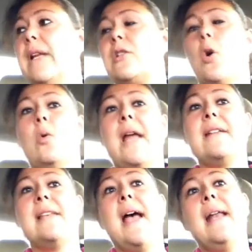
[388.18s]
cold
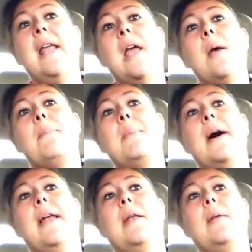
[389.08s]
outside,
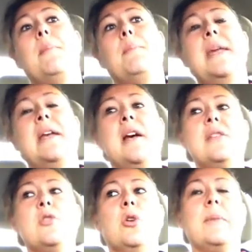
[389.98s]
but
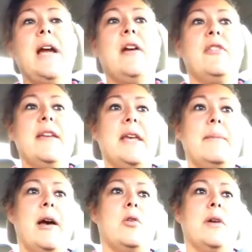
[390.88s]
because Norm and I are thinking
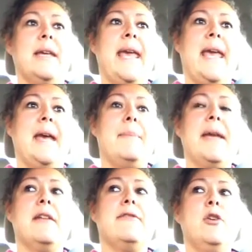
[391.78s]
about going
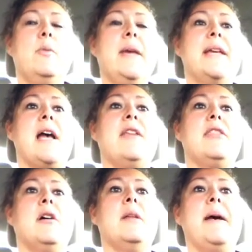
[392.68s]
camping in a few weeks, I
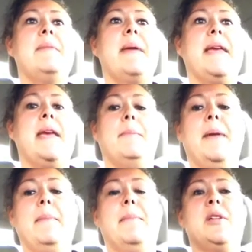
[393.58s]
thought about making
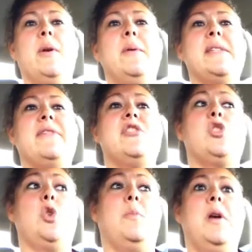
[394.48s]
because we always have
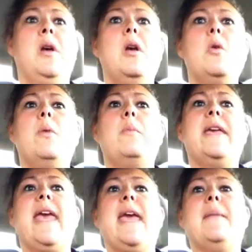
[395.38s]
soup when we
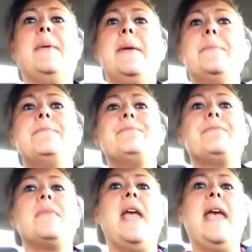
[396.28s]
camp,
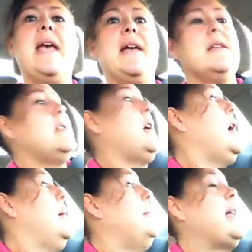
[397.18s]
and
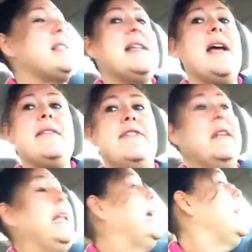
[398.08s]
that's not
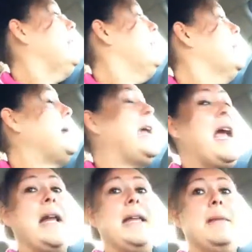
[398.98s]
filling enough for me.
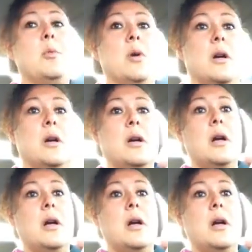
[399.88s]
I need more.